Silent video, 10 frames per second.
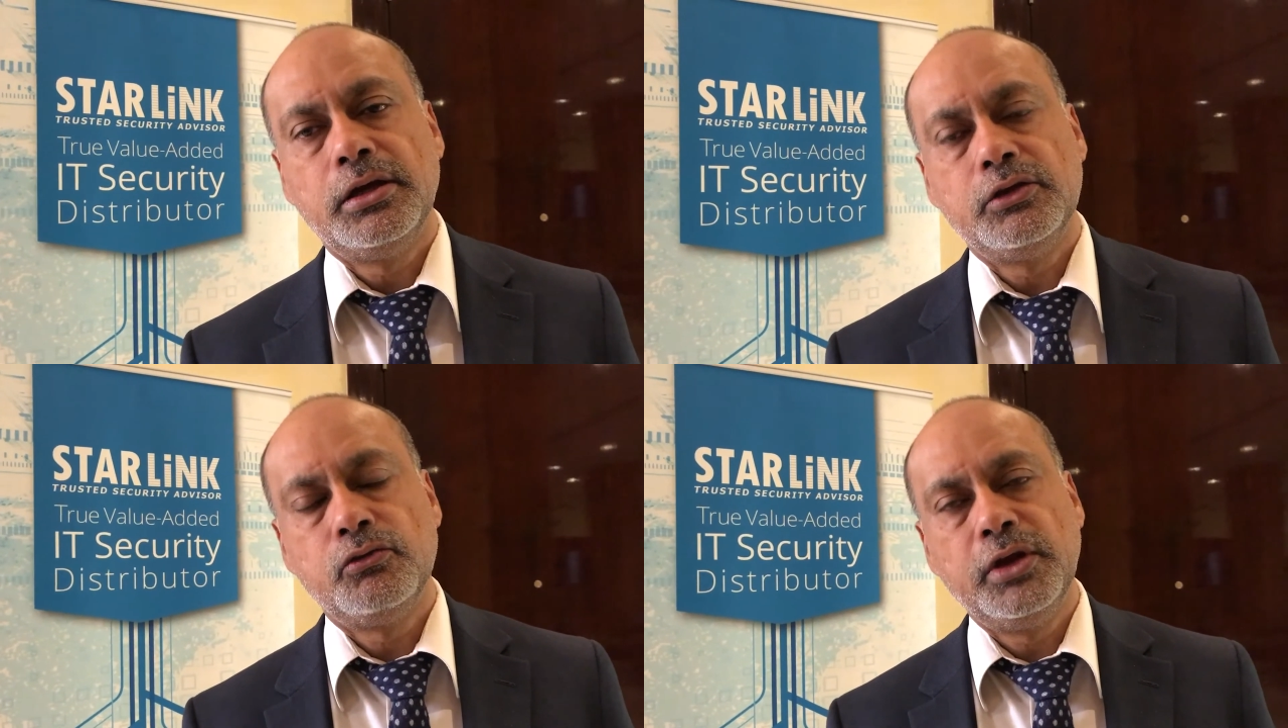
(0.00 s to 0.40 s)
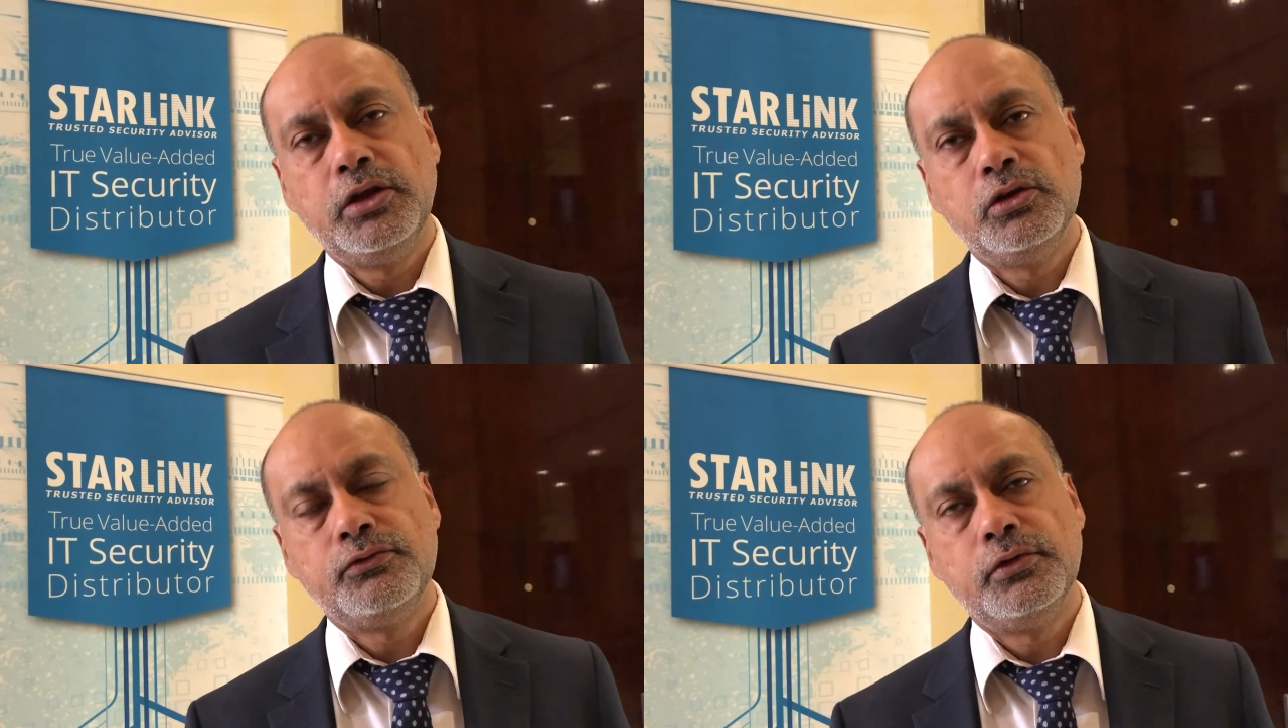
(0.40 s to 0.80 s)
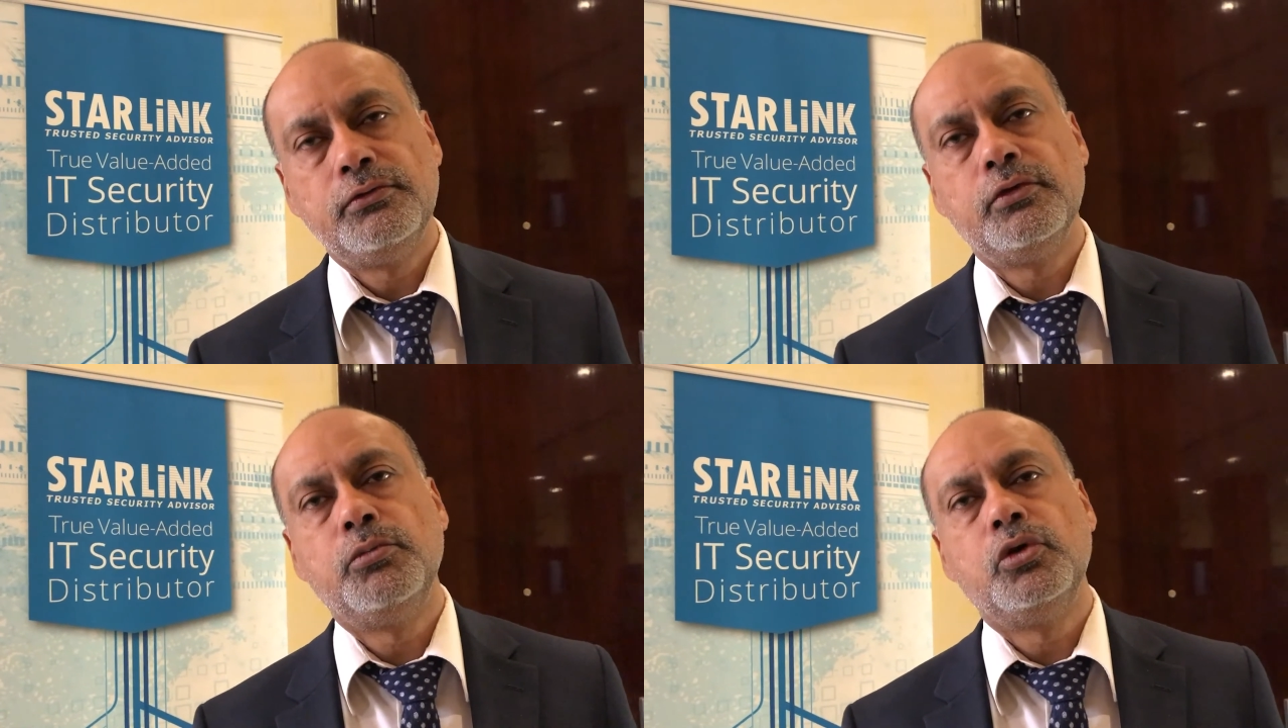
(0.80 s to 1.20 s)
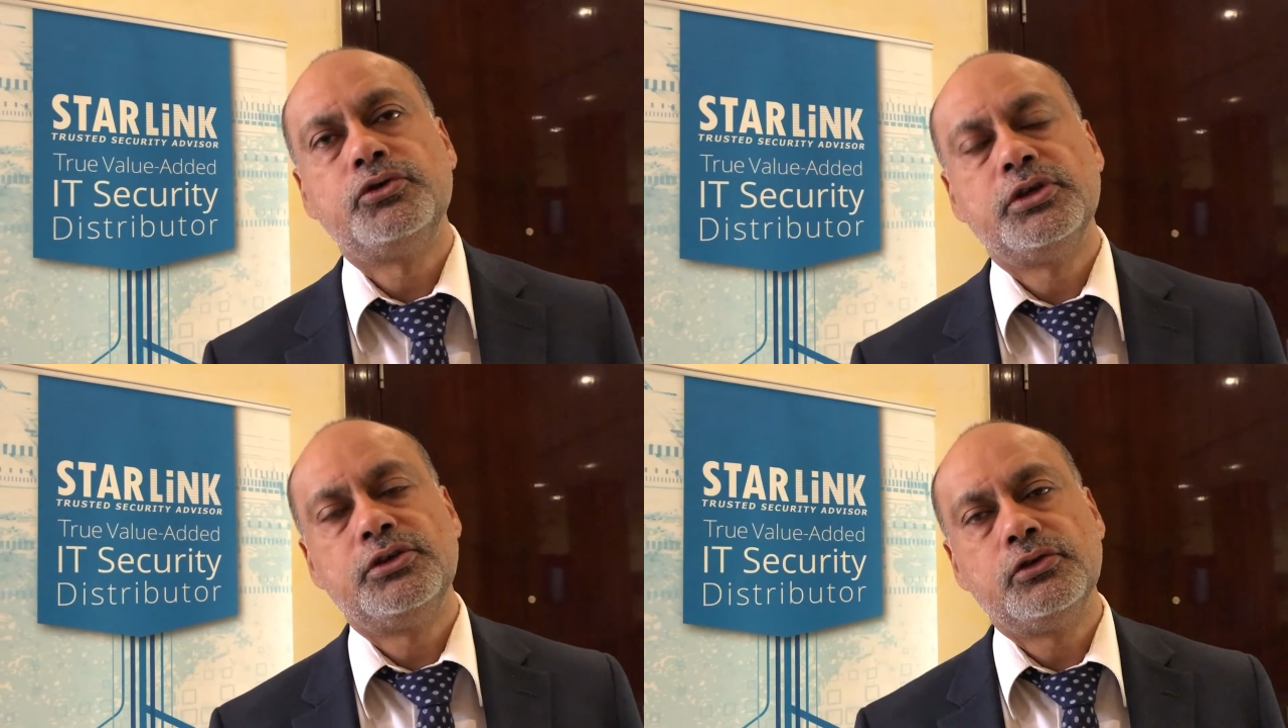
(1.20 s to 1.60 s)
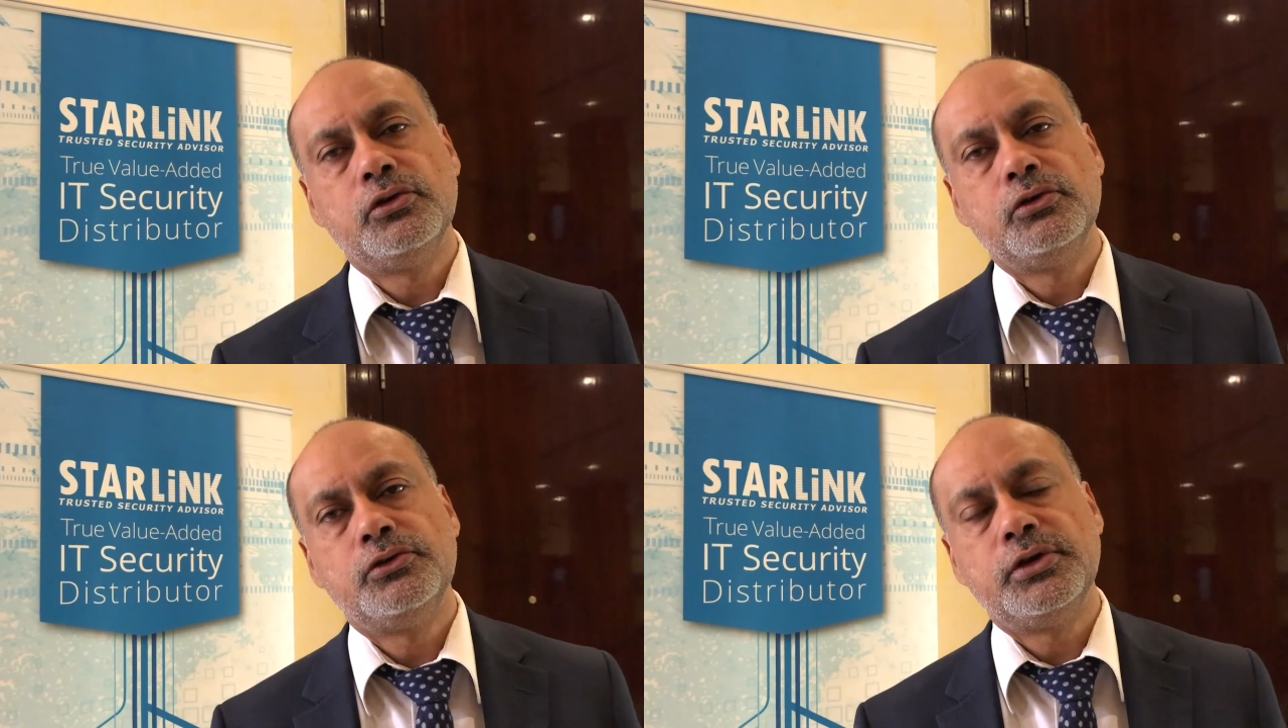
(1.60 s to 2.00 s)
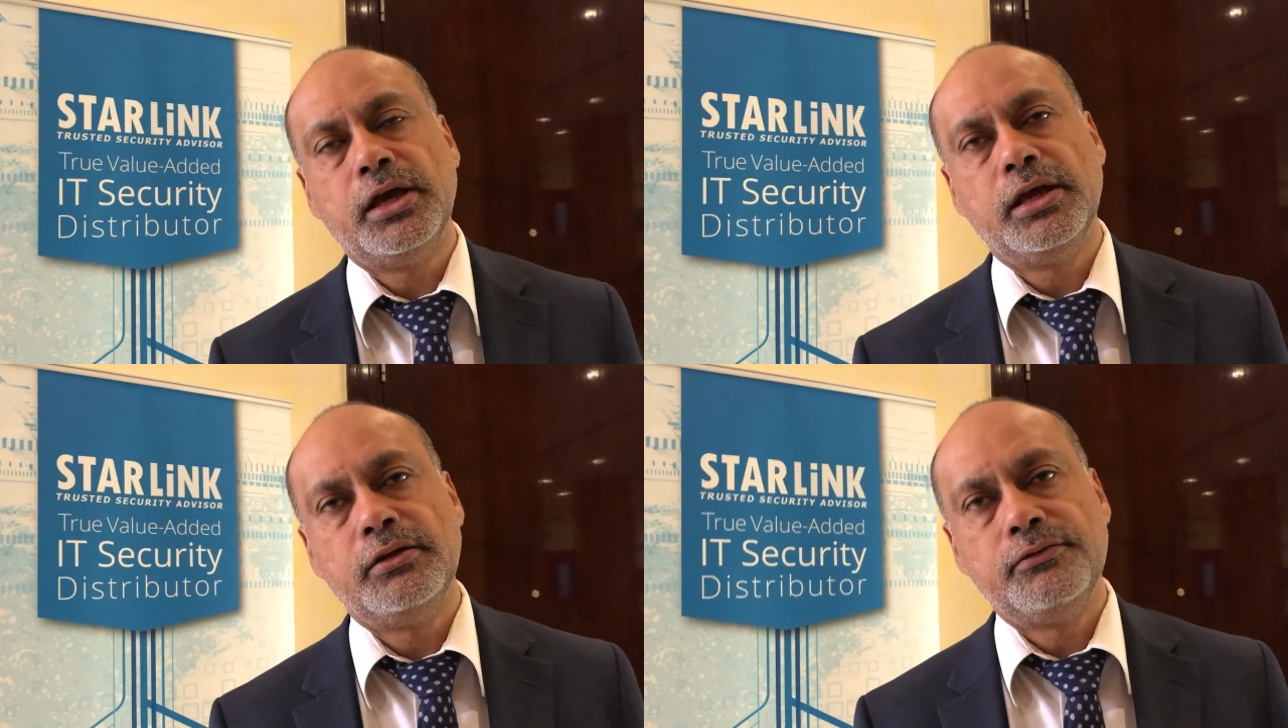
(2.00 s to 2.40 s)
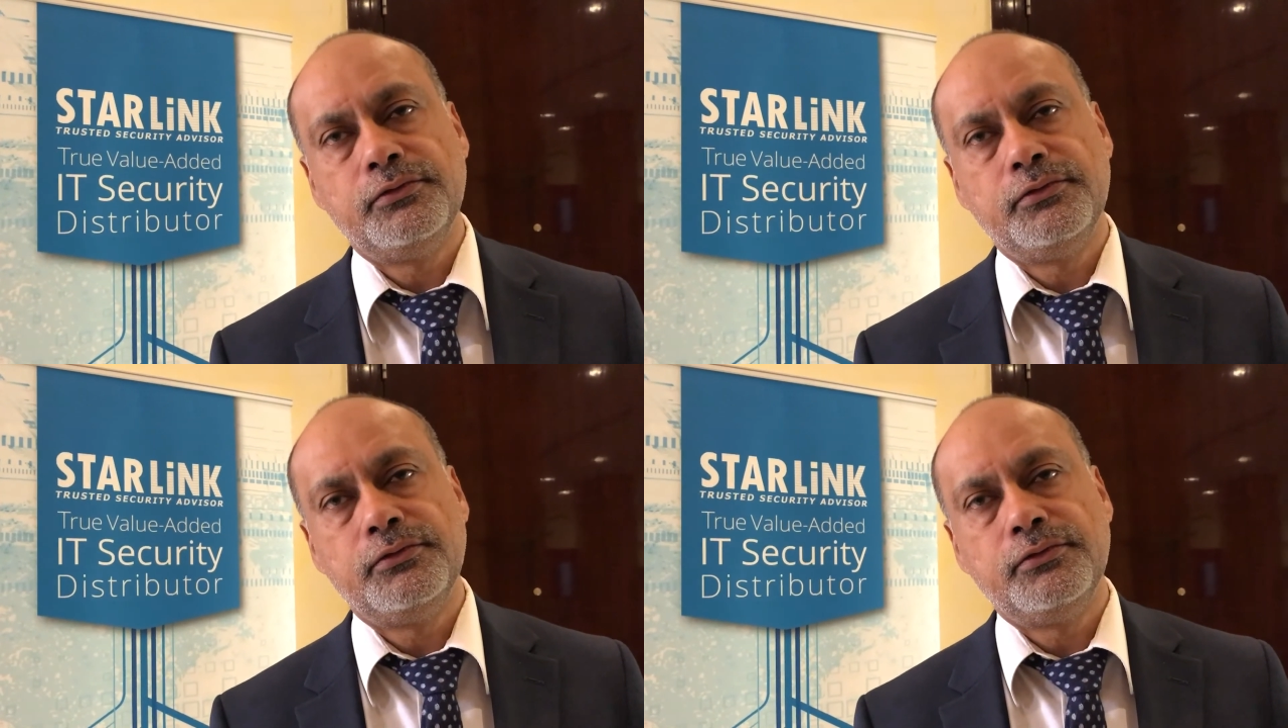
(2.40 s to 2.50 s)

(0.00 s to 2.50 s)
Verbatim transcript: It's very useful for both CISOs and